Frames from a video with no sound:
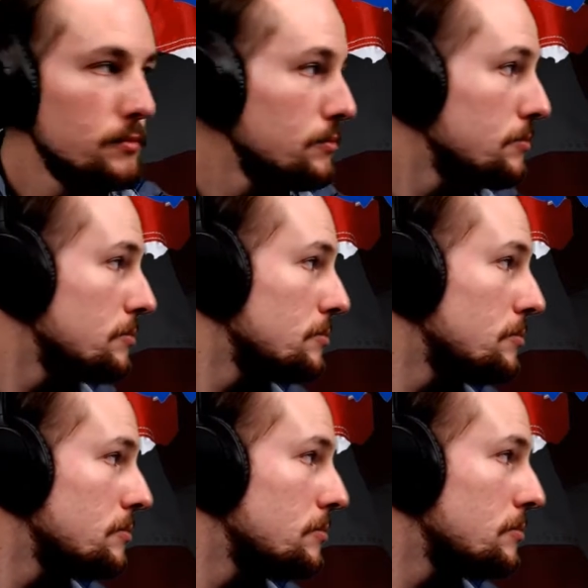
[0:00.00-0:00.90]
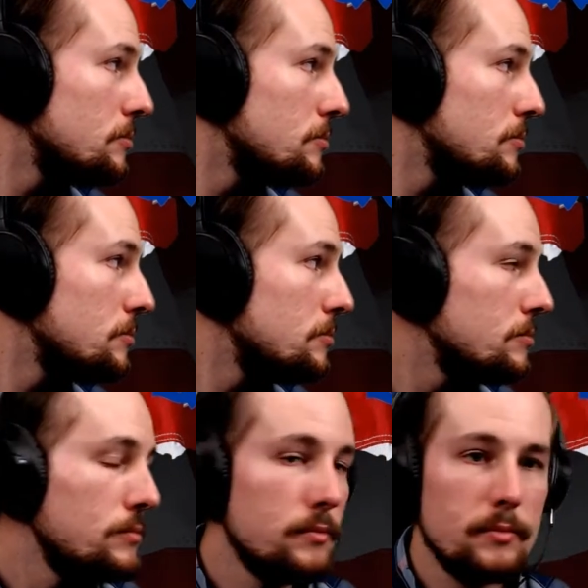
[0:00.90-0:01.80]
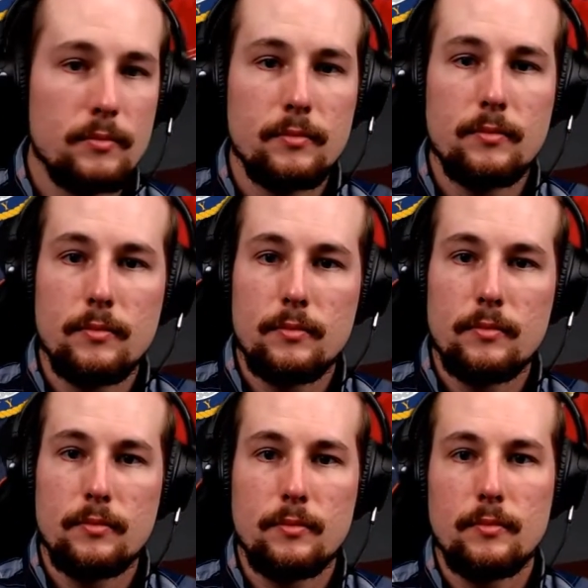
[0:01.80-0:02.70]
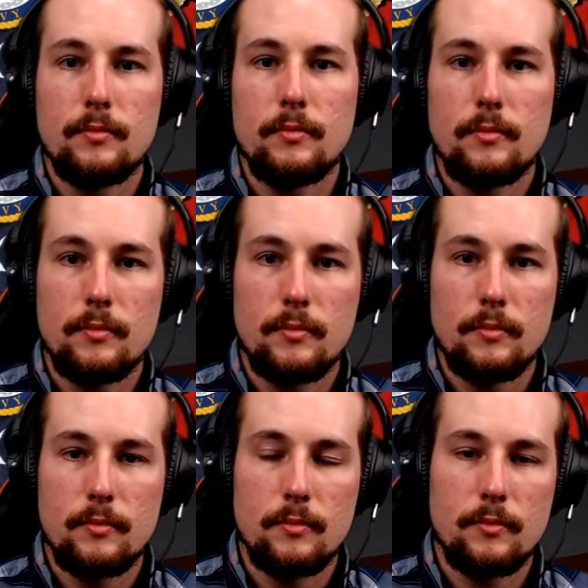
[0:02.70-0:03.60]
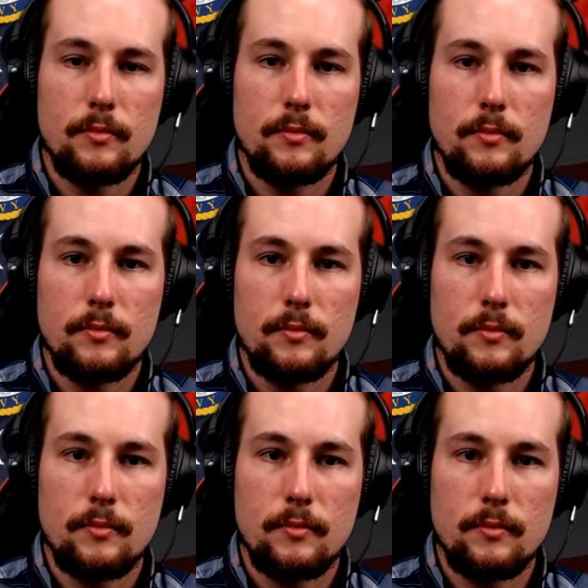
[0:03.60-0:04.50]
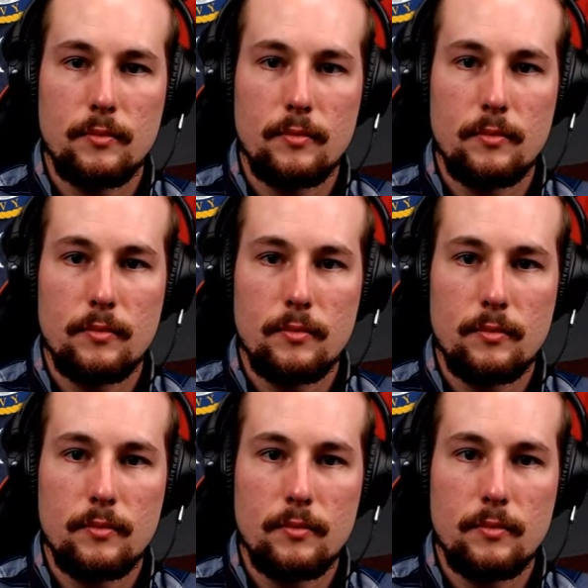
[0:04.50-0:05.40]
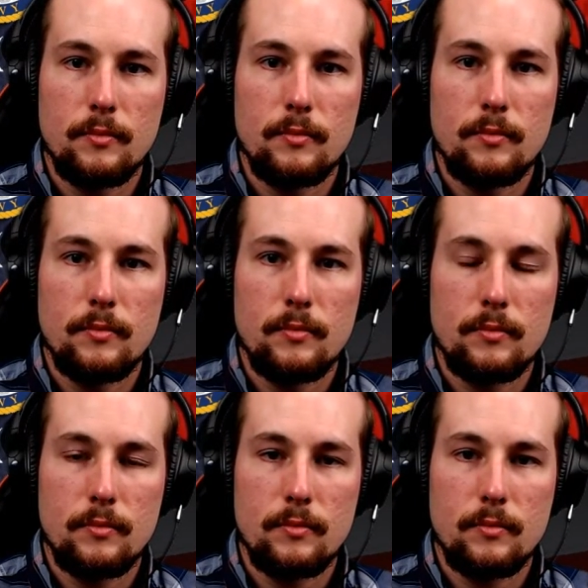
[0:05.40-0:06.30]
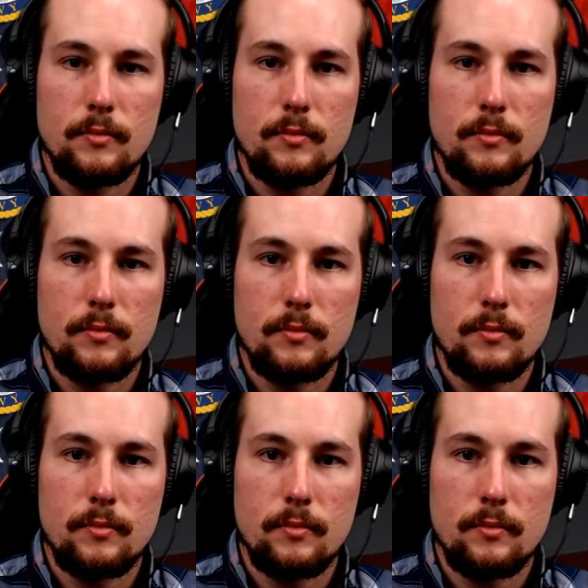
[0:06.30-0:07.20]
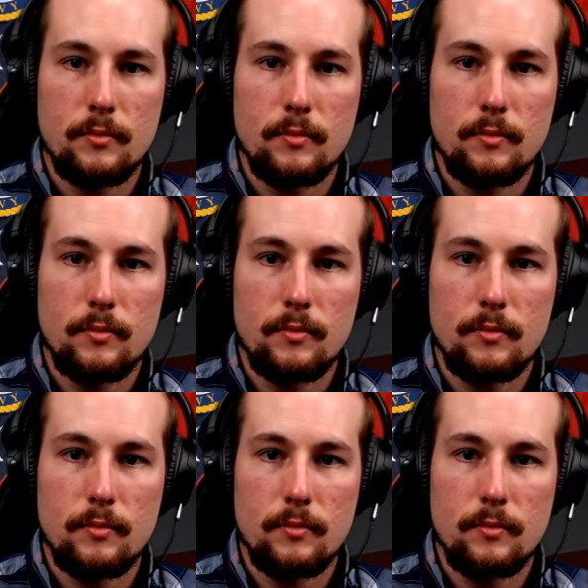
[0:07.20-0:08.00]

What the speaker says: [no speech]